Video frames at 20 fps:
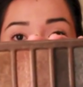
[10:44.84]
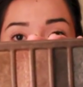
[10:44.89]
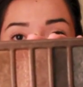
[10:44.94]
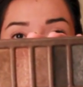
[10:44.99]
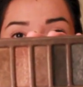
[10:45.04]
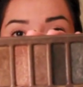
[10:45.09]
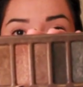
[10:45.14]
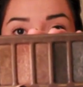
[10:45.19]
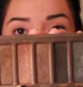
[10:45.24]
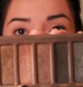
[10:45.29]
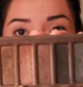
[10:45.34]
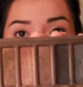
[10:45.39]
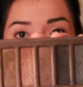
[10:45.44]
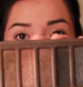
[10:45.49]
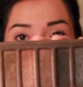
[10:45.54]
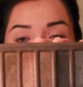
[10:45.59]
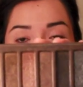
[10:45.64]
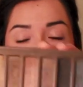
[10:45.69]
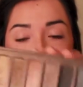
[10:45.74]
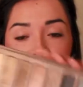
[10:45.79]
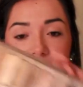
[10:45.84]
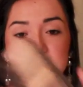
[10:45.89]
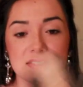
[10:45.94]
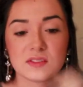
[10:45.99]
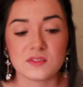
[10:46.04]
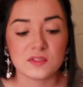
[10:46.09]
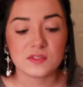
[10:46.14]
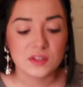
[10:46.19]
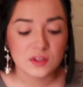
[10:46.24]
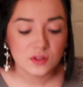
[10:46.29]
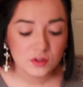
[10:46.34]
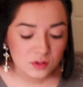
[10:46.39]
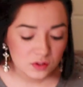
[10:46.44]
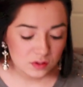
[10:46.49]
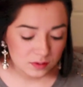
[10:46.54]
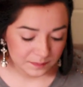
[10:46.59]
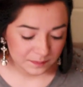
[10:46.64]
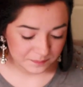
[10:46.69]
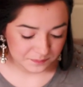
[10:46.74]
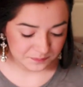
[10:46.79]
Toasted, and it's
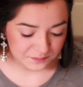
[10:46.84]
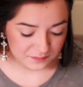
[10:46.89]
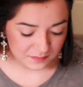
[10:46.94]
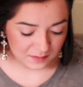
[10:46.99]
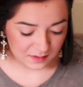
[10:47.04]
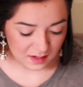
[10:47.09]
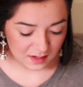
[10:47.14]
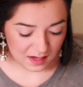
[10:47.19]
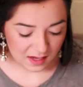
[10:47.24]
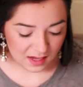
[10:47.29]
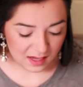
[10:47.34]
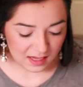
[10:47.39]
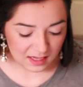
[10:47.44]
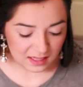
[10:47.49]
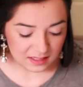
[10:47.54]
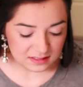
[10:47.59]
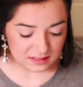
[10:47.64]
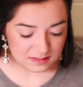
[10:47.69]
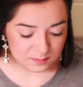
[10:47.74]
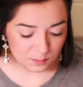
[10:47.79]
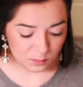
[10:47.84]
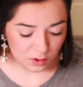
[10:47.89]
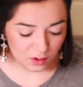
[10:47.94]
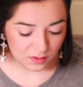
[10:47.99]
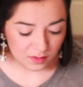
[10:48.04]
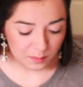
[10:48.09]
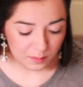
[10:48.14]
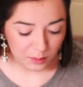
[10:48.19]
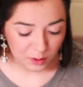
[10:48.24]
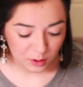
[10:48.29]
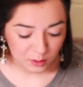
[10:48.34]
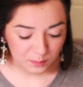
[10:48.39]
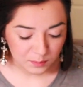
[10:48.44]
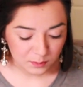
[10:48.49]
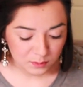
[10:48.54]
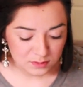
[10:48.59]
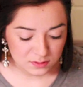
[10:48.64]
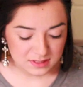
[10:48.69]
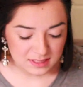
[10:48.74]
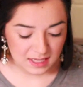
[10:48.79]
more on the
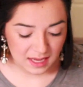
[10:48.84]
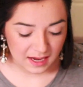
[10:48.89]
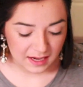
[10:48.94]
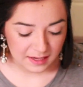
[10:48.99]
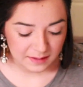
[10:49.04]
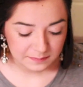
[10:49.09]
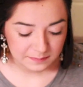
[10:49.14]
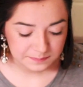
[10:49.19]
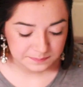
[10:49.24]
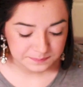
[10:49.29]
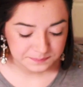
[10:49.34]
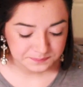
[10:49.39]
purple side.